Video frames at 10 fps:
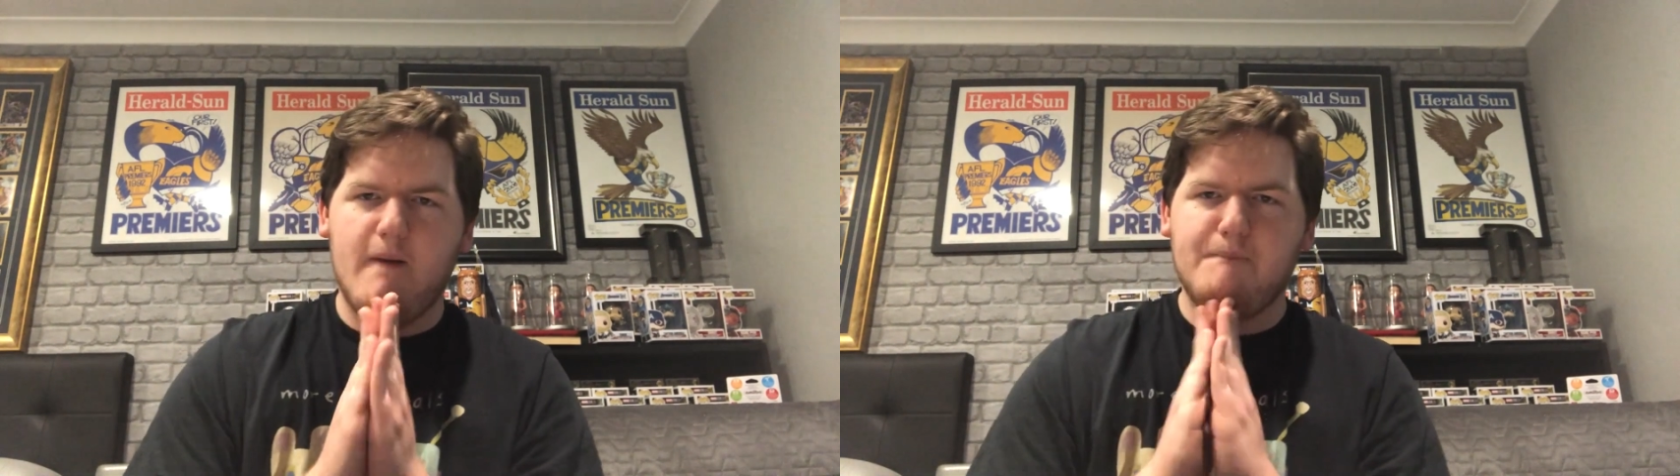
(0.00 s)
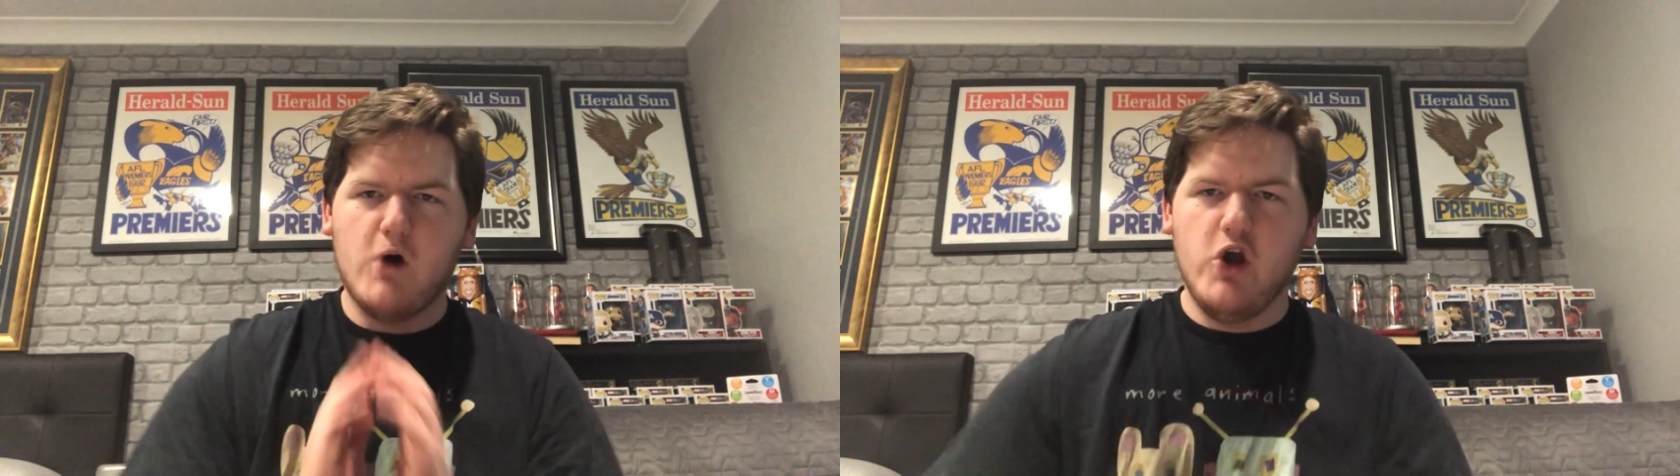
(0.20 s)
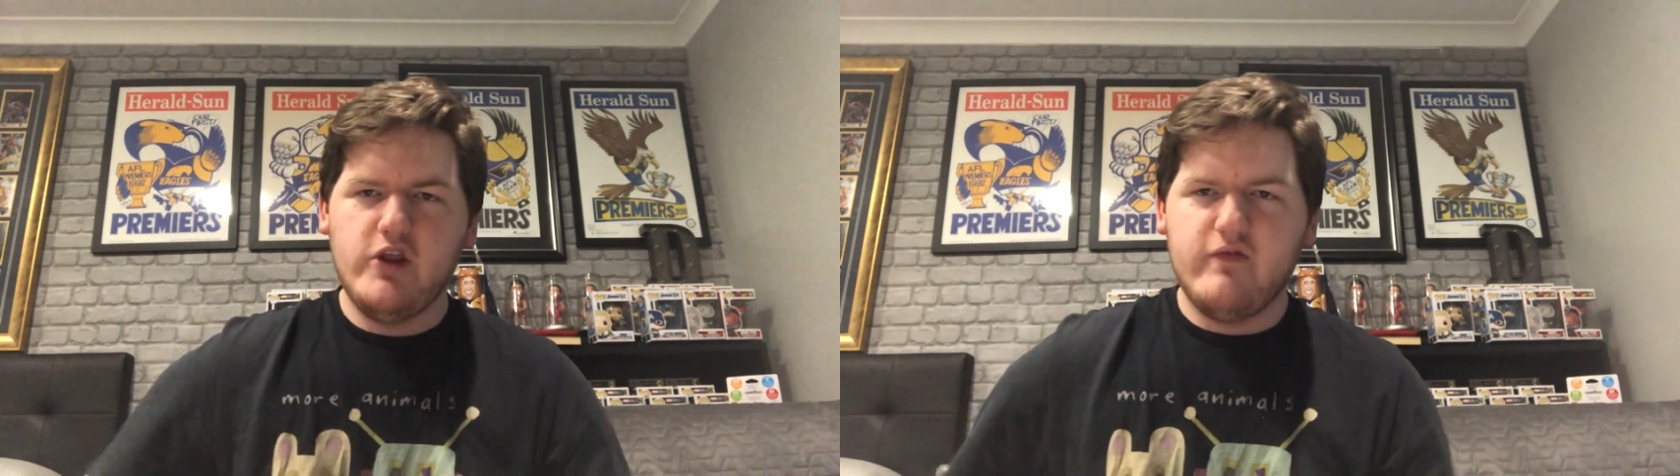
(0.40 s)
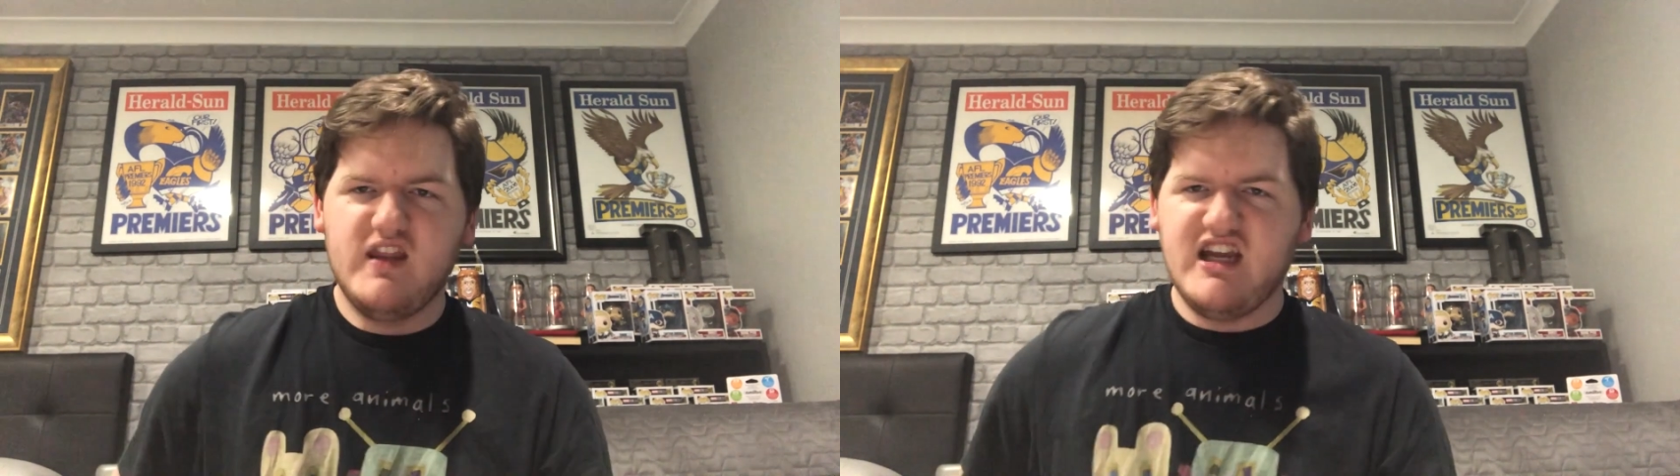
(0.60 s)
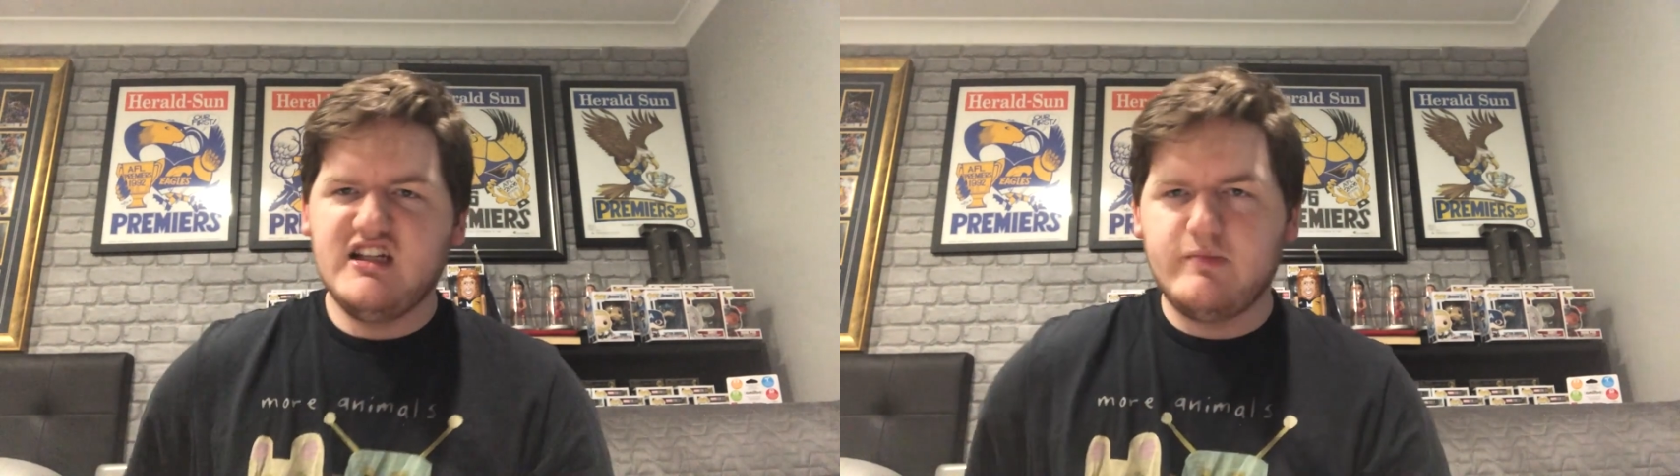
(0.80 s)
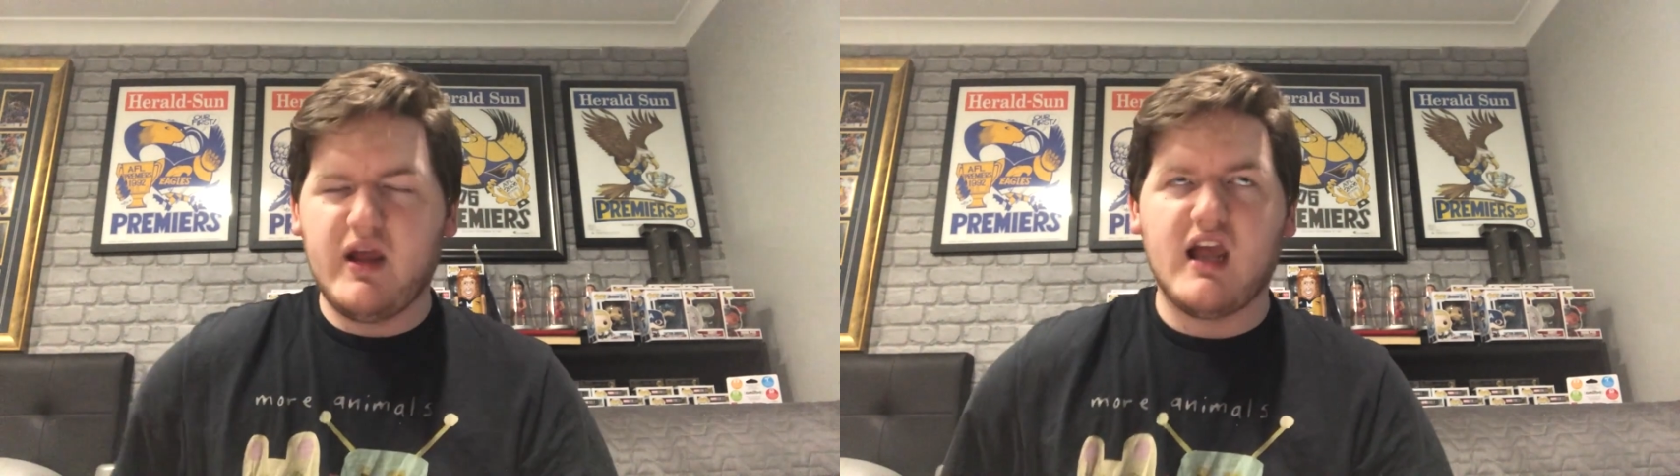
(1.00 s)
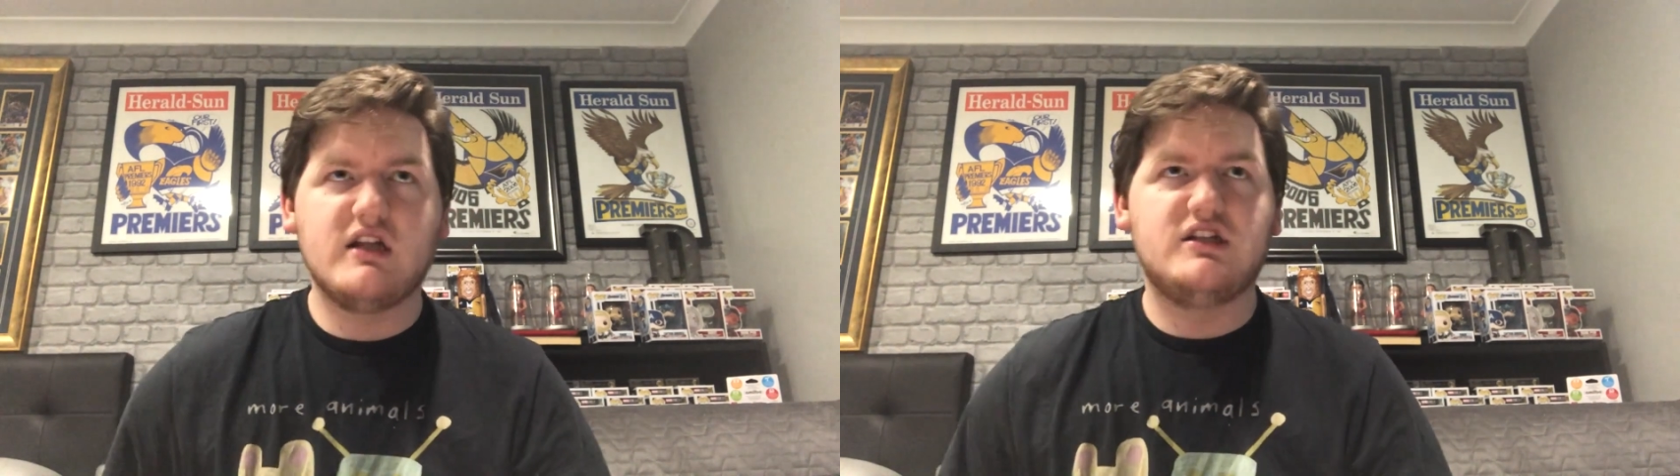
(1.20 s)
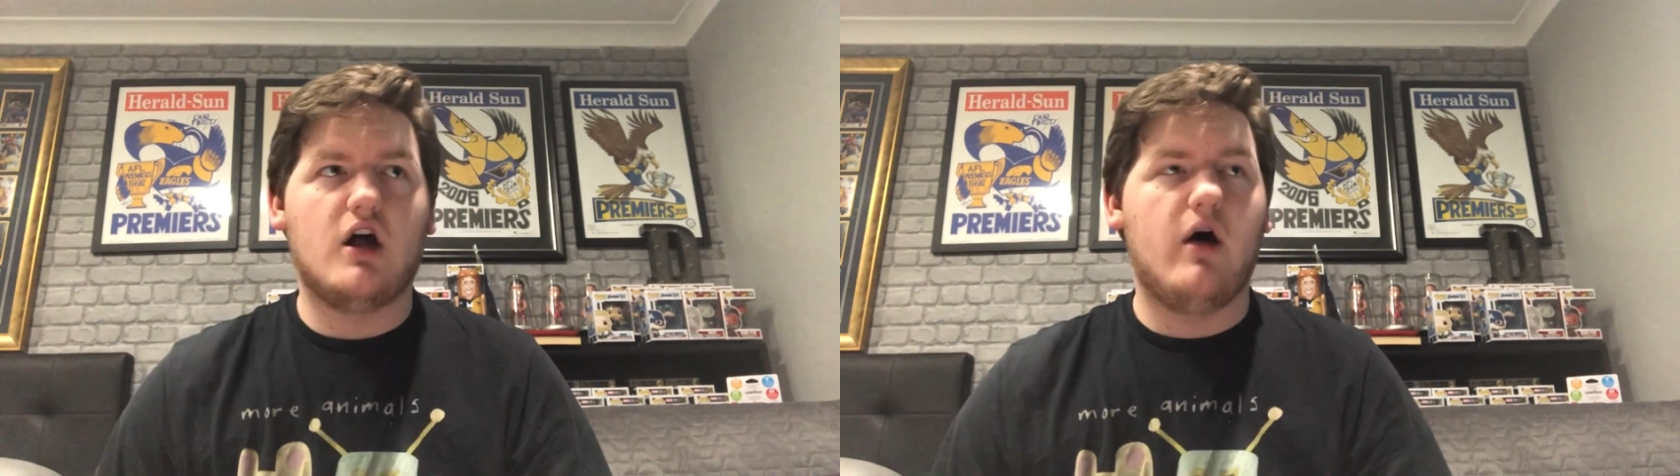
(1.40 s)
both of these
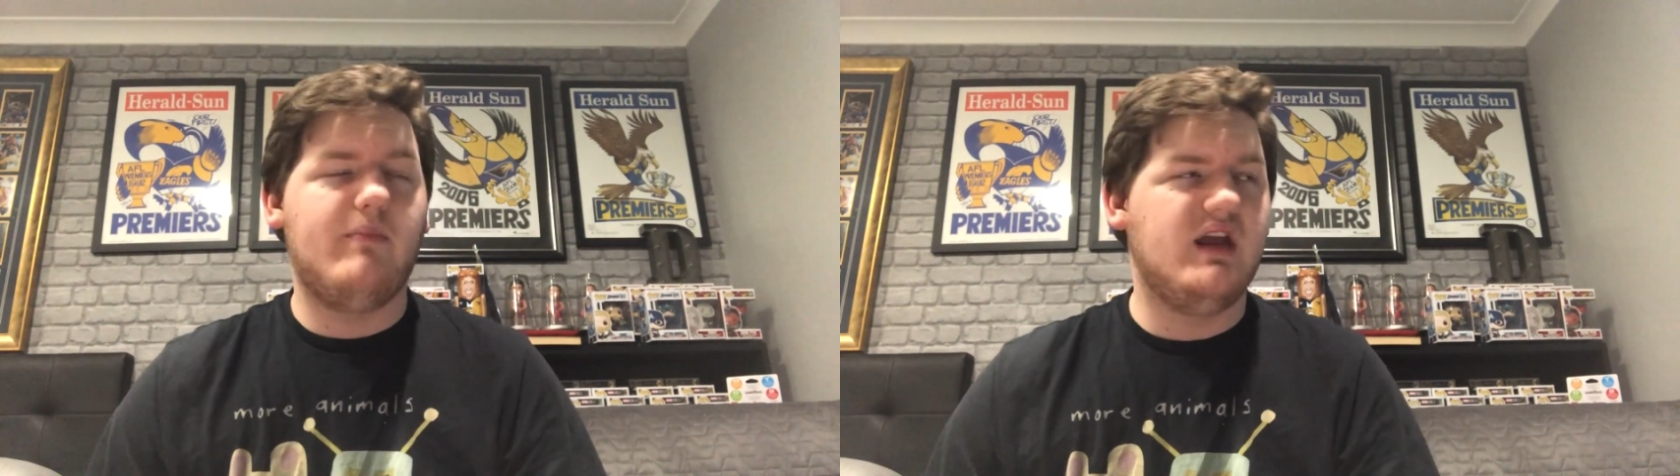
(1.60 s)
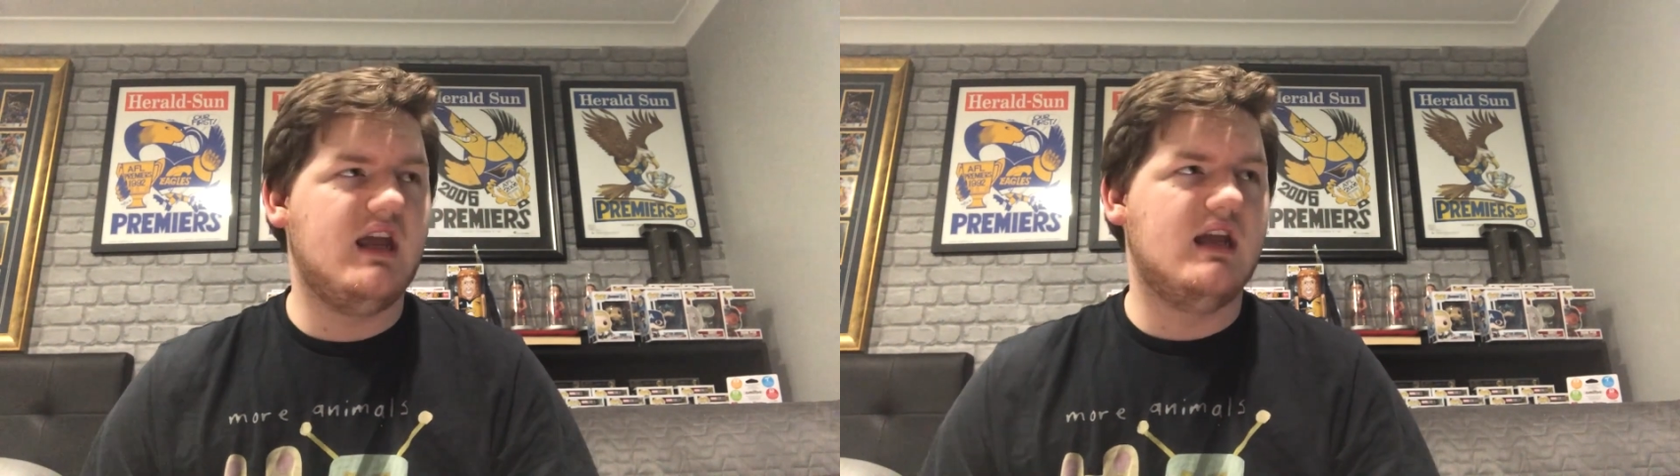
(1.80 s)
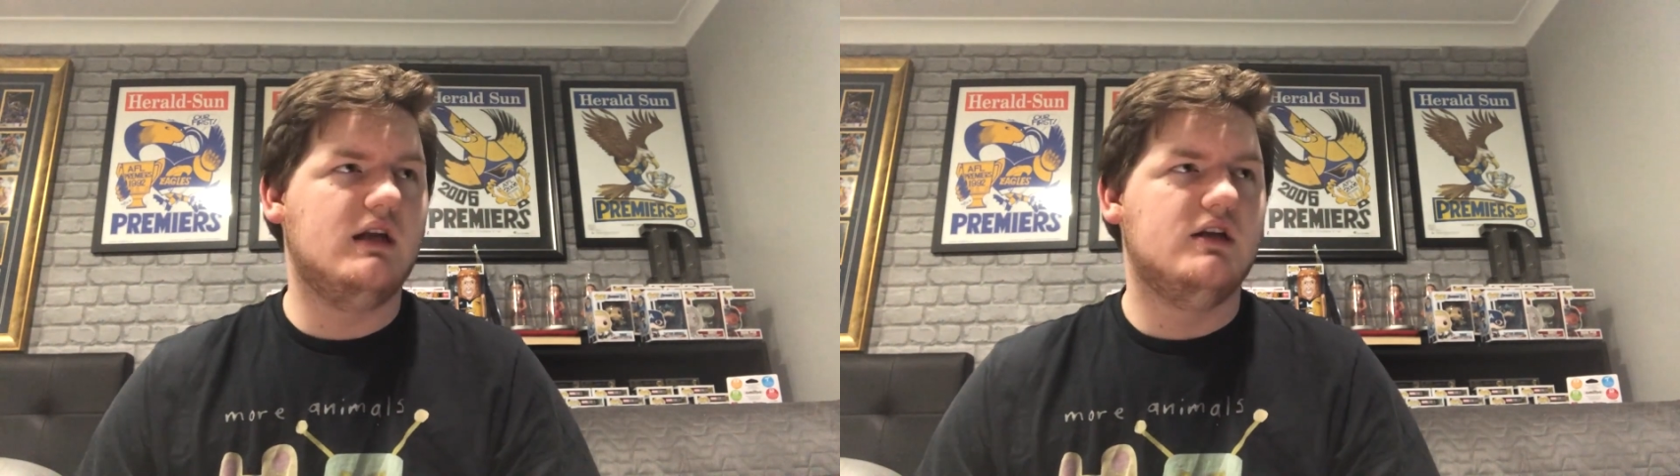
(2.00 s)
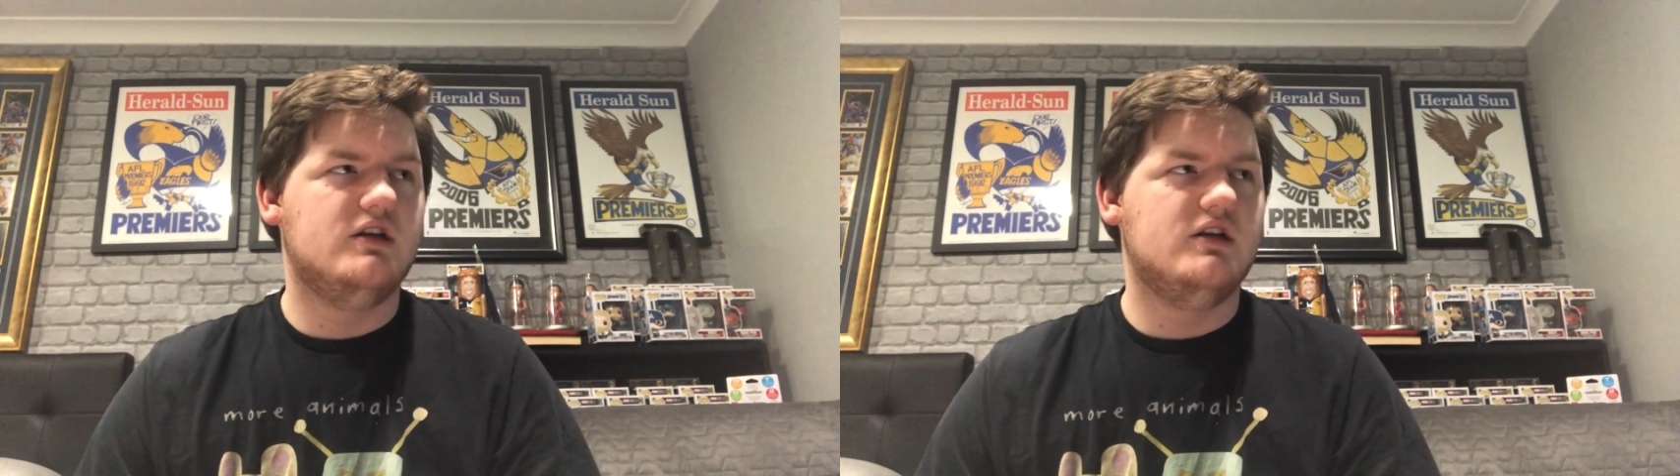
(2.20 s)
picks are being